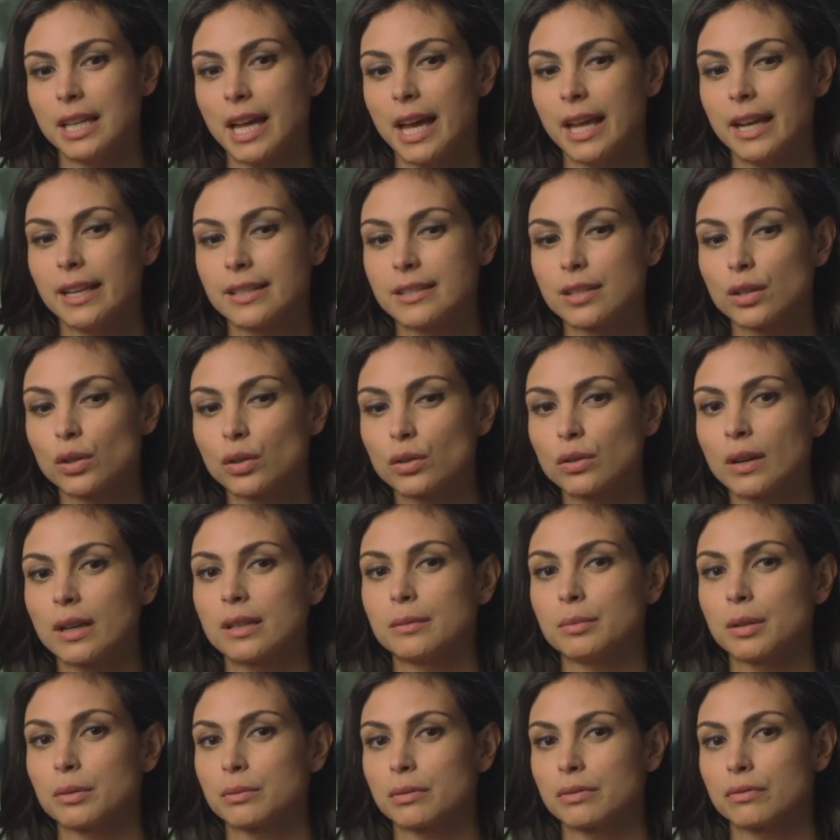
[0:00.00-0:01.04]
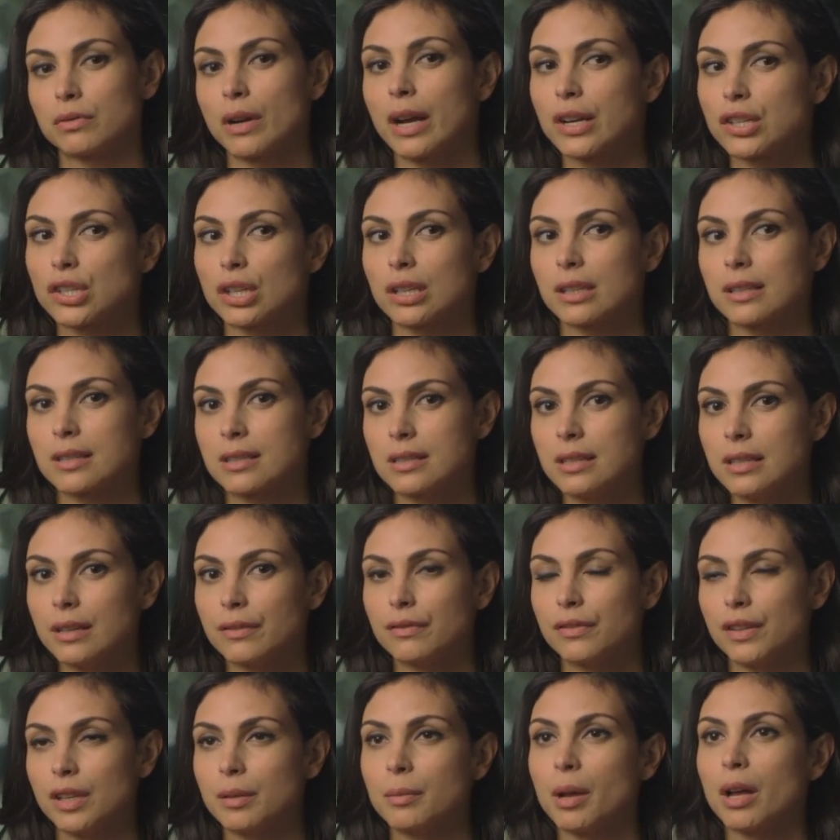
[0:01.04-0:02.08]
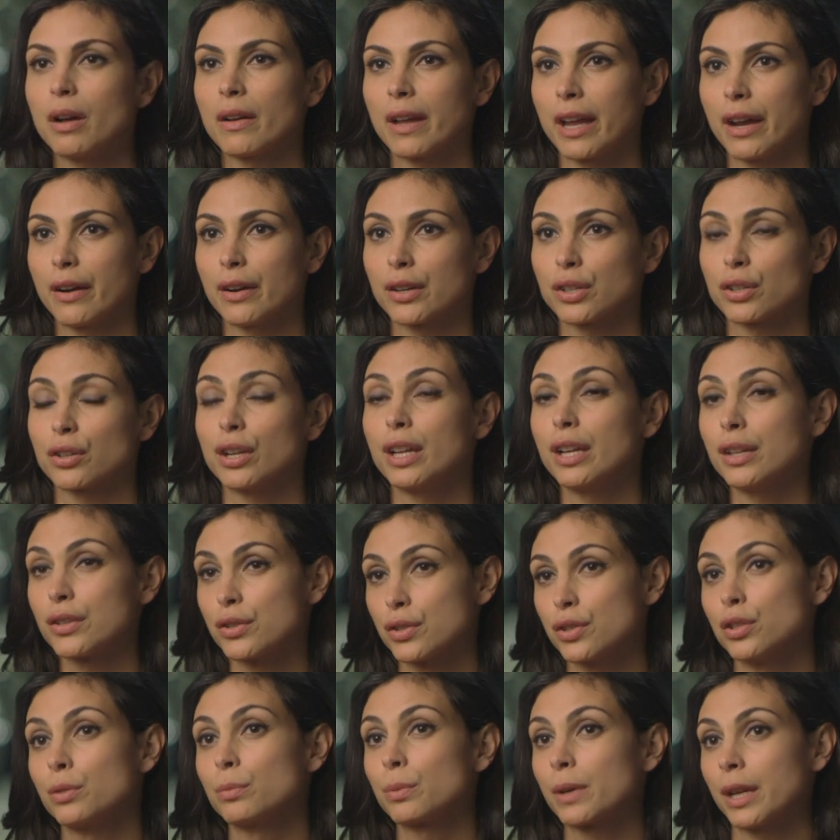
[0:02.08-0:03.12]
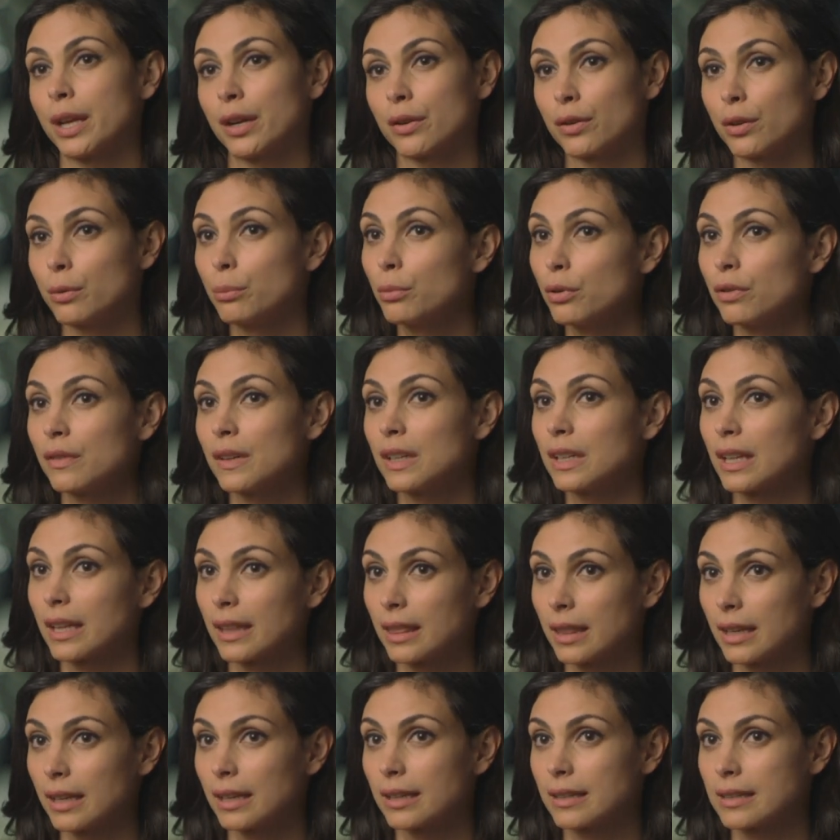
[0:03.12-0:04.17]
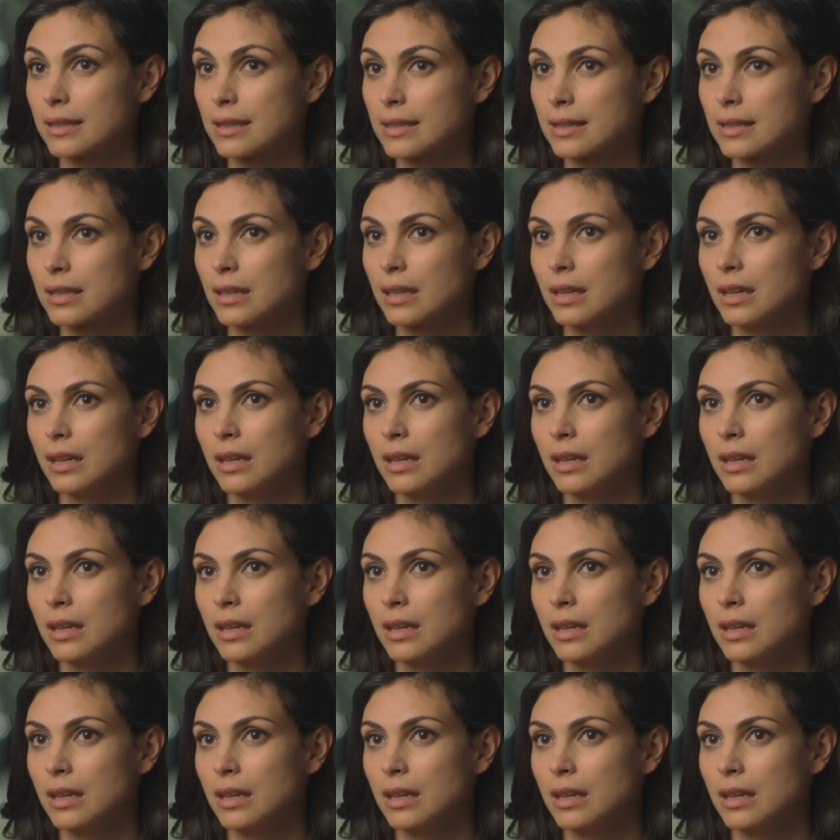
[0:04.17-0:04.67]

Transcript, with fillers: And it's incredibly refreshing to see a female character in a superhero movie like this